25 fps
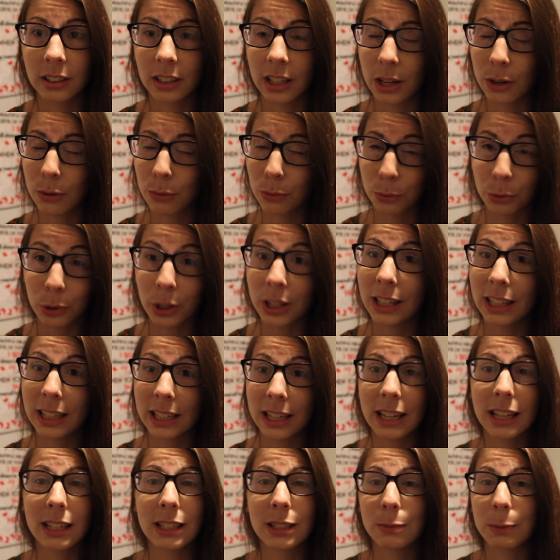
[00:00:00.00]
It
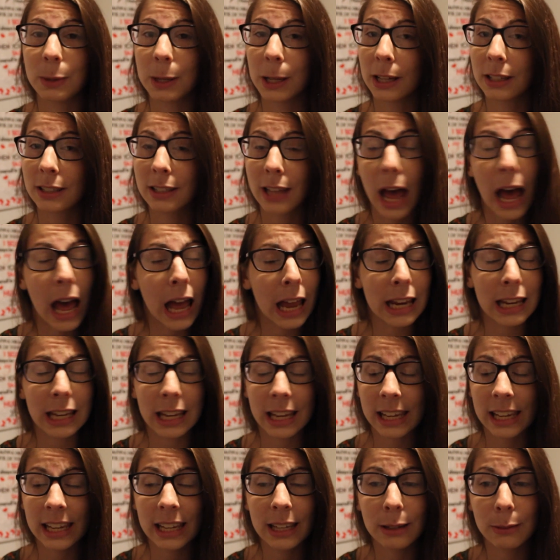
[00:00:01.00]
really is because I
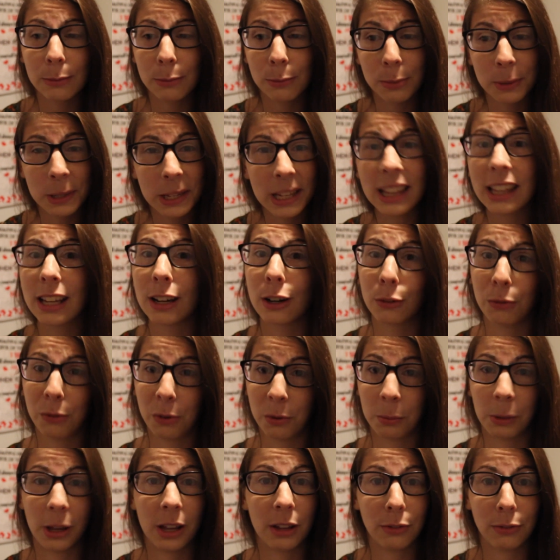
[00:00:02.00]
can't be there
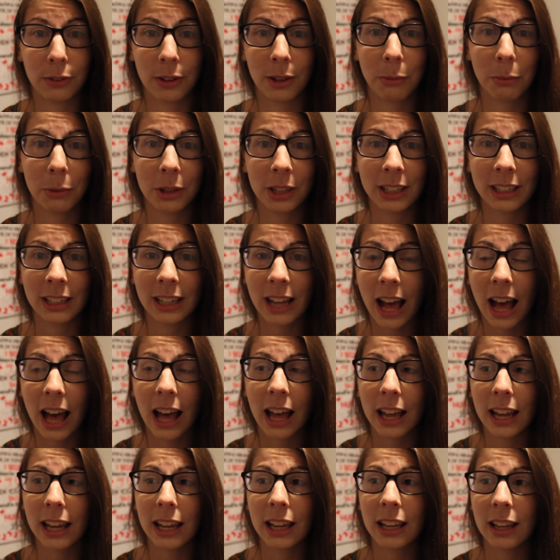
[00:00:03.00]
for my family.
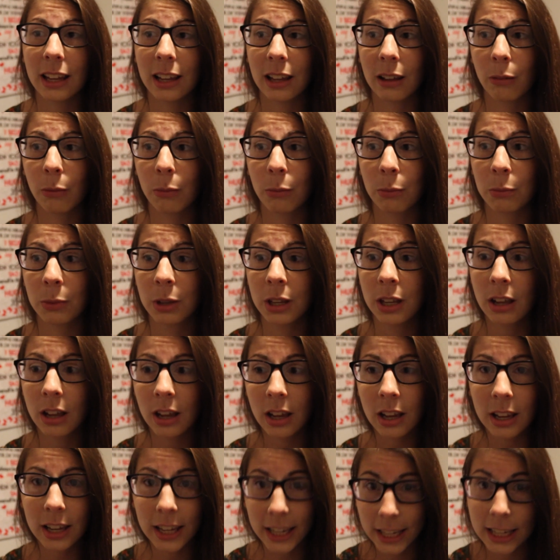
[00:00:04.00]
I am
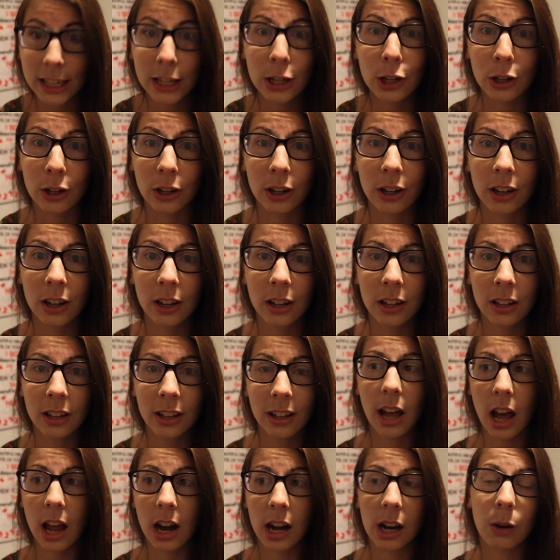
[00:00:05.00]
here
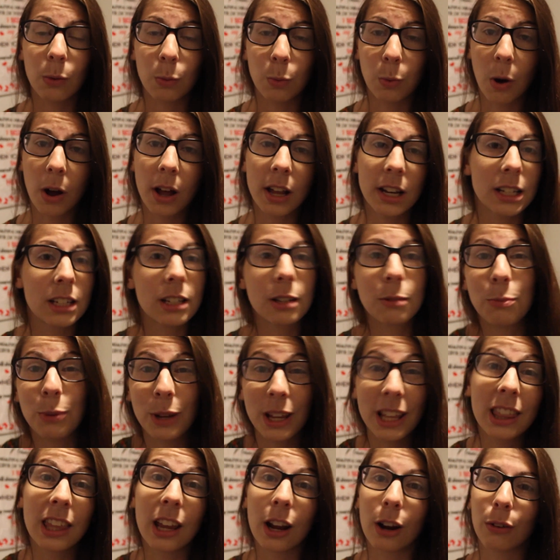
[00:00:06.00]
and I want to
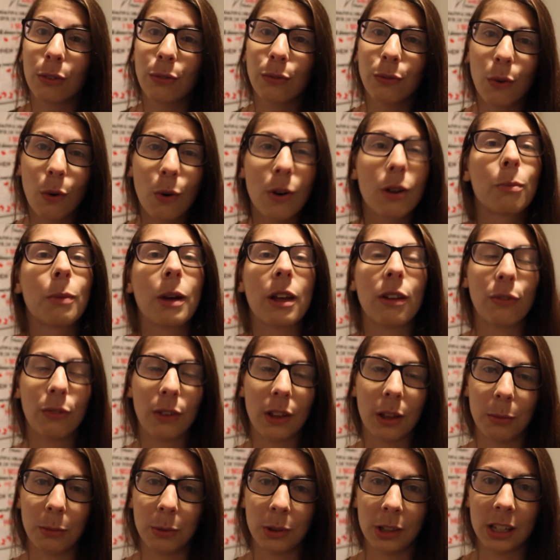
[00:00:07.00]
be there for my
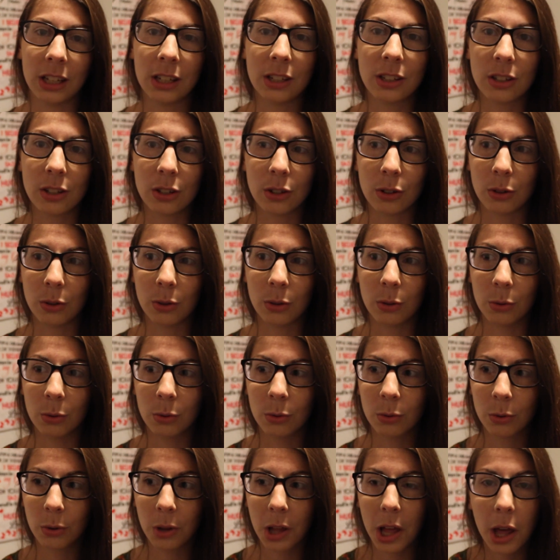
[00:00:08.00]
family to
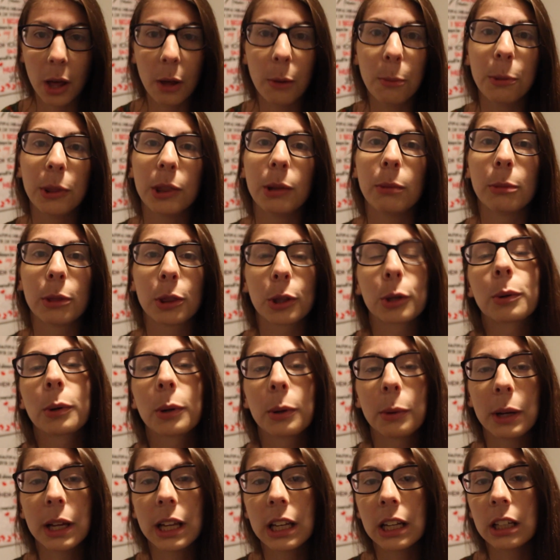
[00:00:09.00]
help them
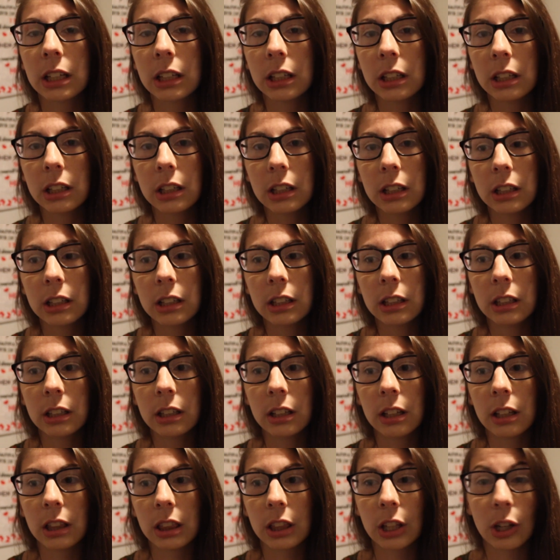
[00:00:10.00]
through it.
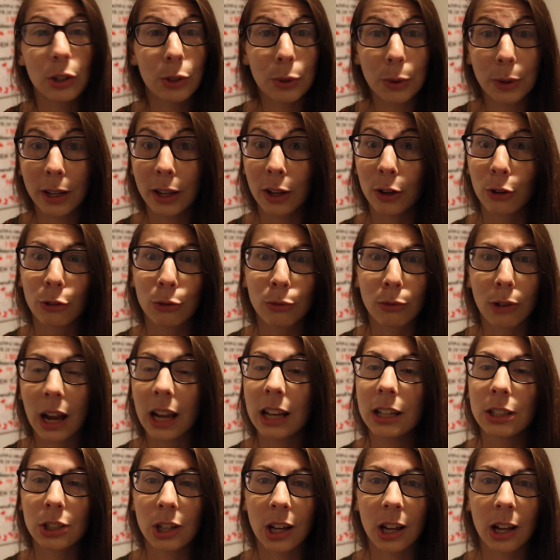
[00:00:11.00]
They're doing a
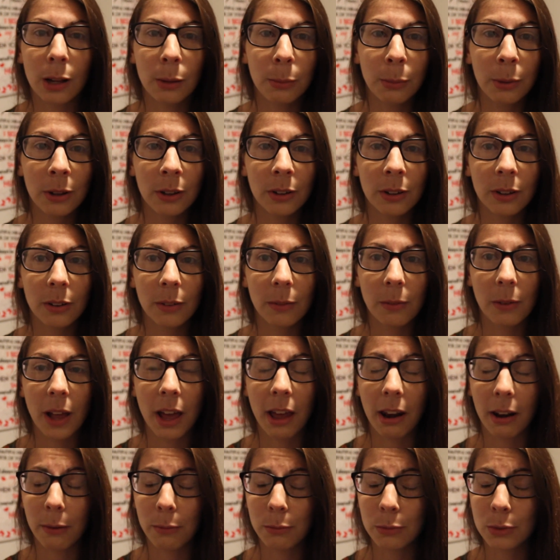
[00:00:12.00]
great job,
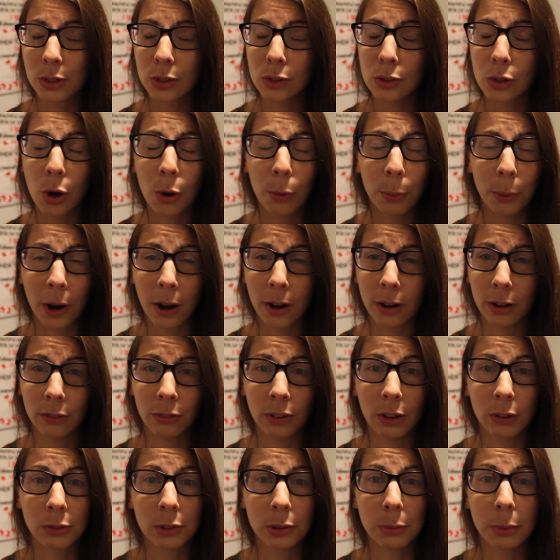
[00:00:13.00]
and I'm so proud of
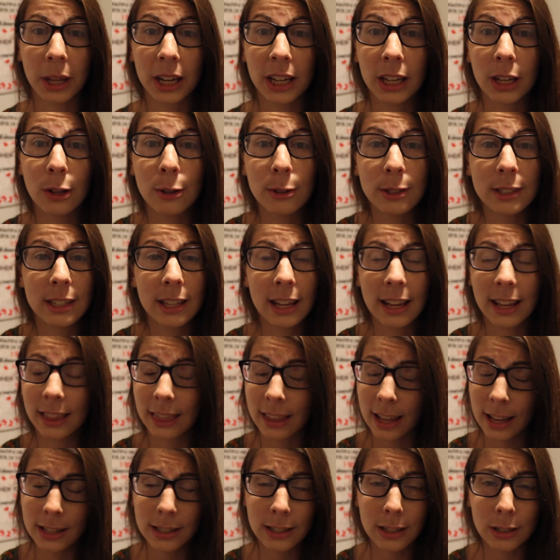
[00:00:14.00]
everybody who's in
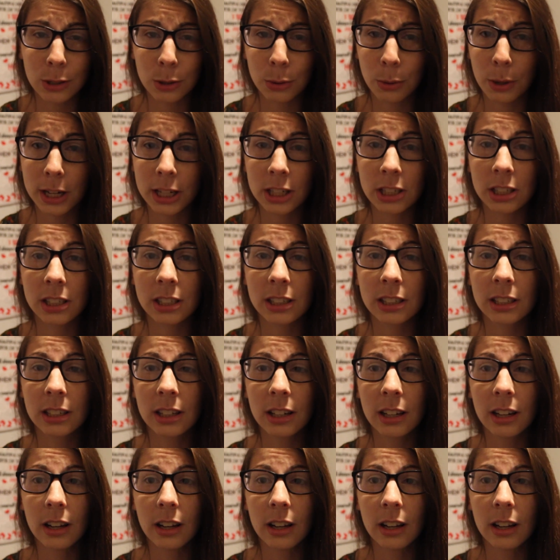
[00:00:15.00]
that situation.